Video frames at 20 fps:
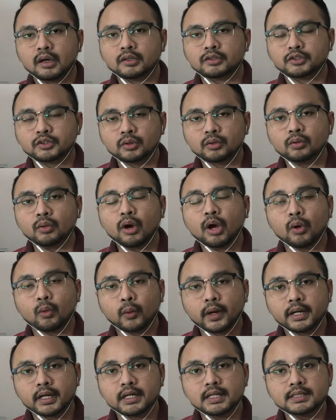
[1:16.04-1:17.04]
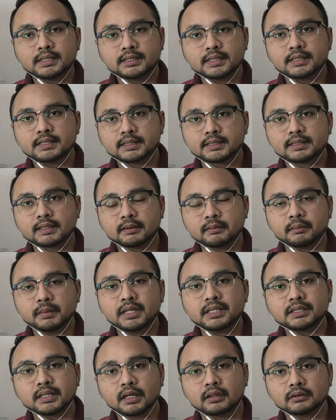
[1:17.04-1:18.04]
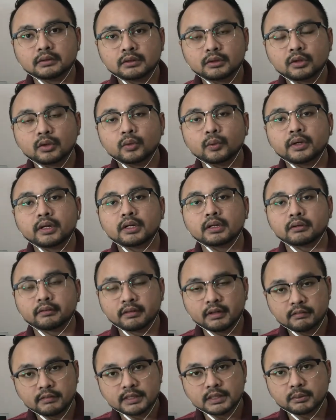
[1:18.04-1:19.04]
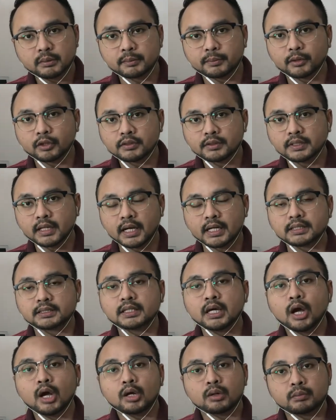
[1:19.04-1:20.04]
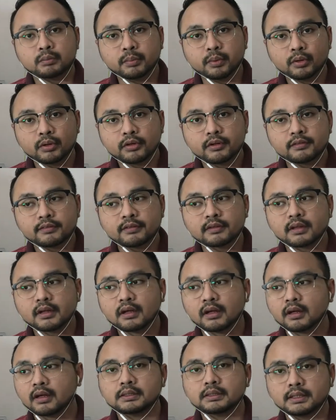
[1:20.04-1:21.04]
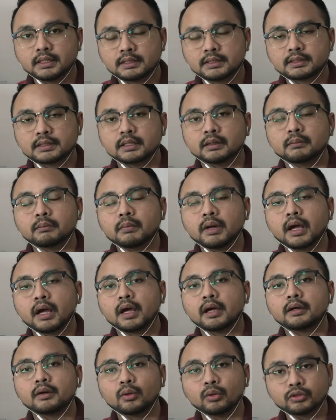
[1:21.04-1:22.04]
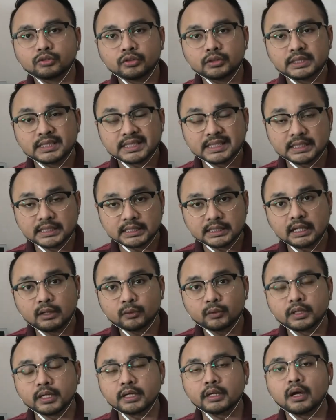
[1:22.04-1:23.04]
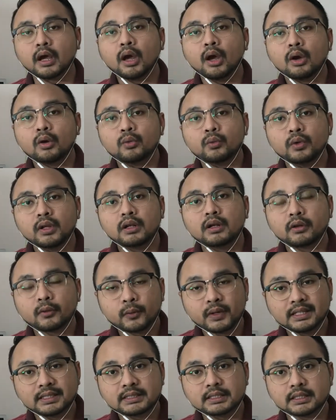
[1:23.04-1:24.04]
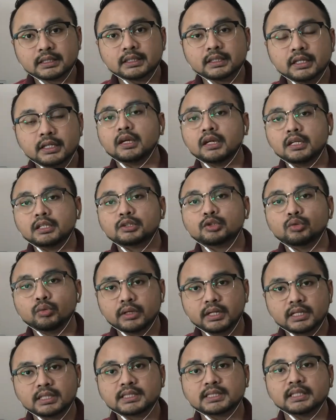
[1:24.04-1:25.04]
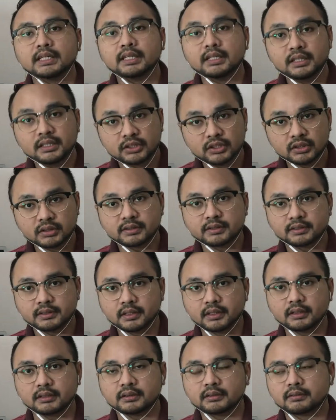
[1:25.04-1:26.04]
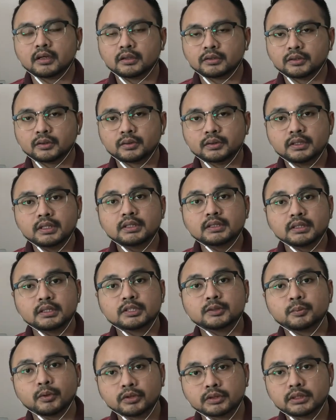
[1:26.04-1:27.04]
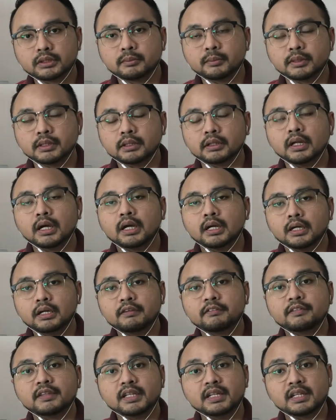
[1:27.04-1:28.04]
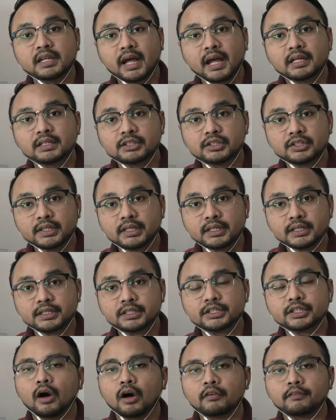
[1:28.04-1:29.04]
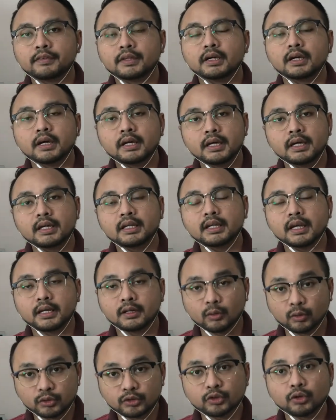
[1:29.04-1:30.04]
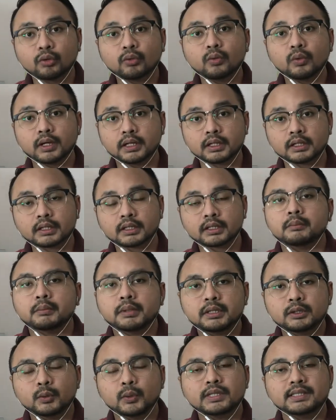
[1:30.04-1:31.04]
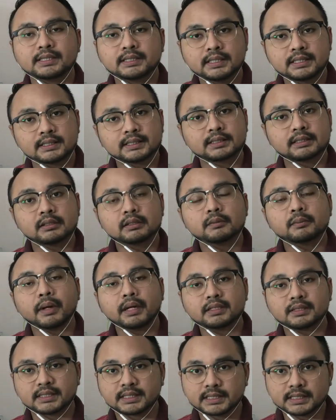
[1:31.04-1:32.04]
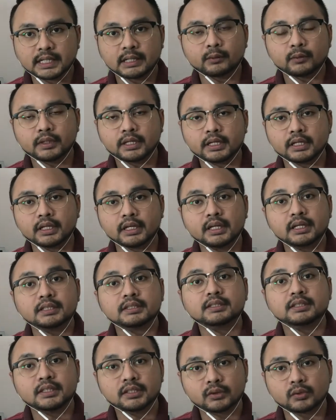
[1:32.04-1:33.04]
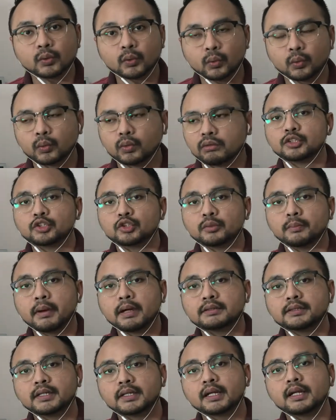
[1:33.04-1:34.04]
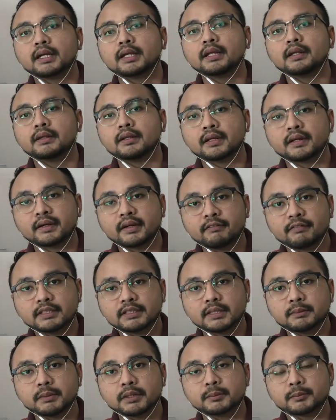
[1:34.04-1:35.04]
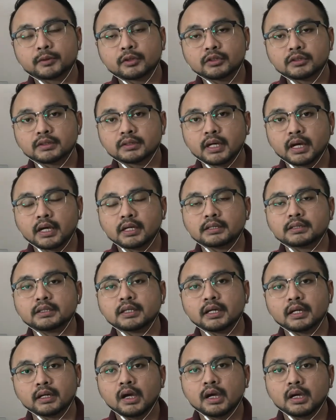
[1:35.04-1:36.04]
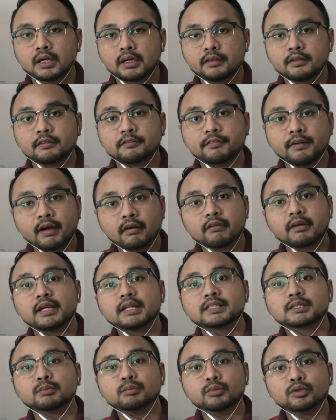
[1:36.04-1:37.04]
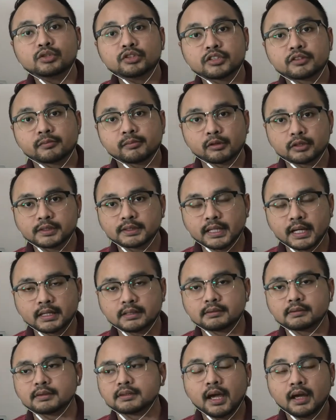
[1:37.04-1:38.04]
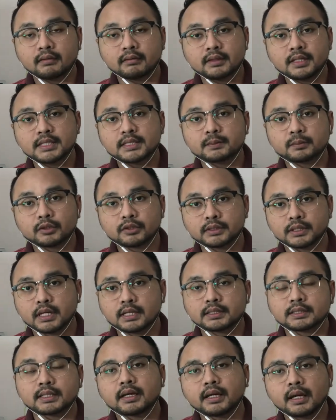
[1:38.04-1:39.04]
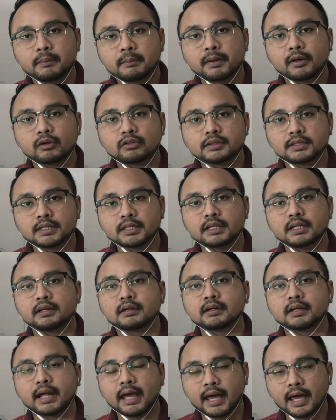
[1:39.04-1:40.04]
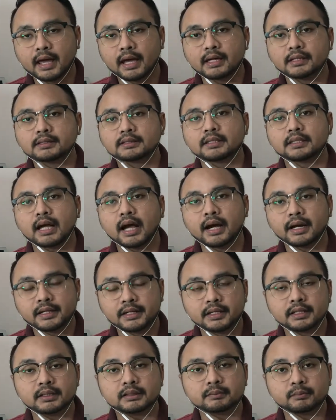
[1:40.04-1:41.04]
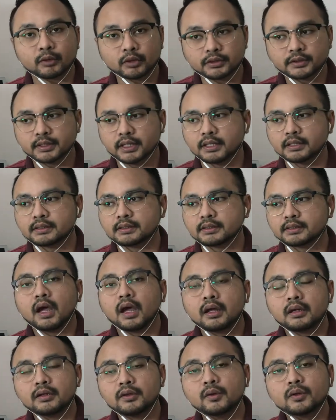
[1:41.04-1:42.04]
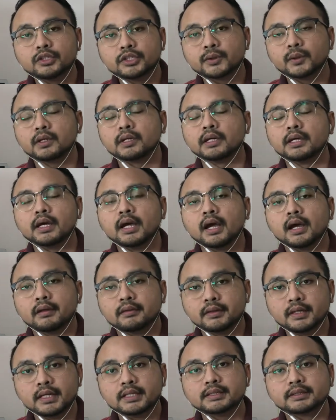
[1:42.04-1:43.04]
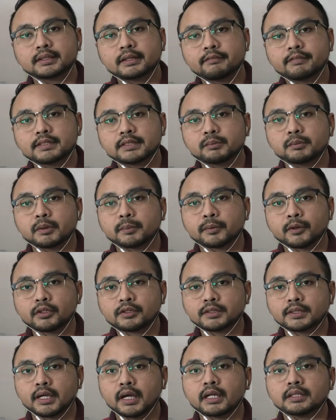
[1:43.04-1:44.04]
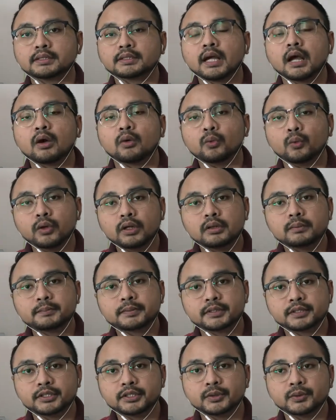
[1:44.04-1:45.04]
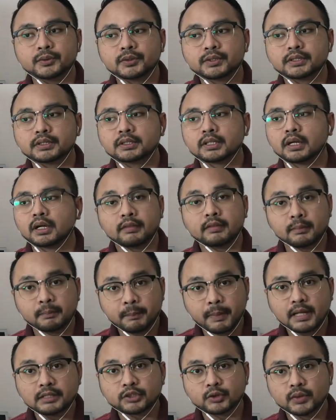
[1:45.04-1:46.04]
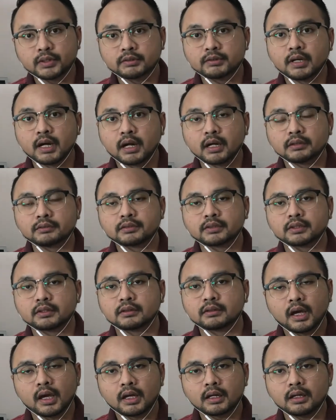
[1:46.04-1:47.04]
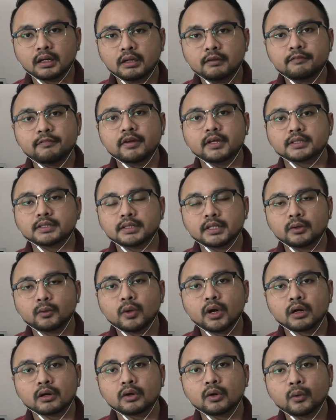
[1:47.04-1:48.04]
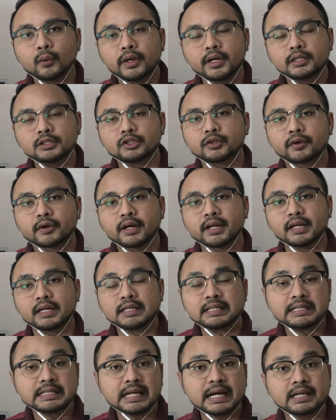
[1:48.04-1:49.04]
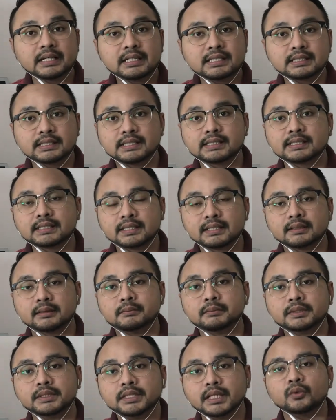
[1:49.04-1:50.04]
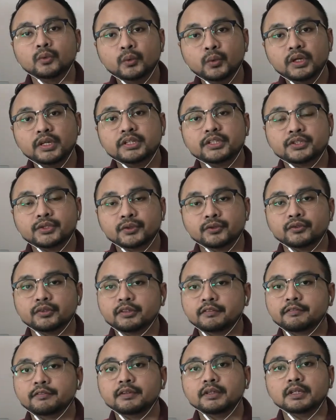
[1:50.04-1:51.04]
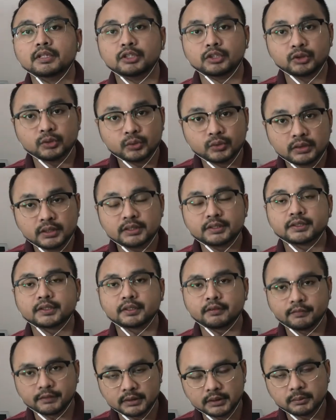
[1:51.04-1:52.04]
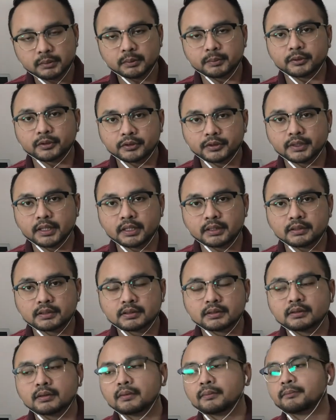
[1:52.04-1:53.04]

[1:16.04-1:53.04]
So, when a system is undergoing reversible process, both system and also the surrounding will return into its initial state. So this is possible if the net change of the heat and also work between system and surrounding is zero. So basically, the reversible process is a very smooth process, and this process can be considered as ideal process. And usually, this reversible process will produce the best result. And if let's say we are going to create another system, we should refer to this reversible process.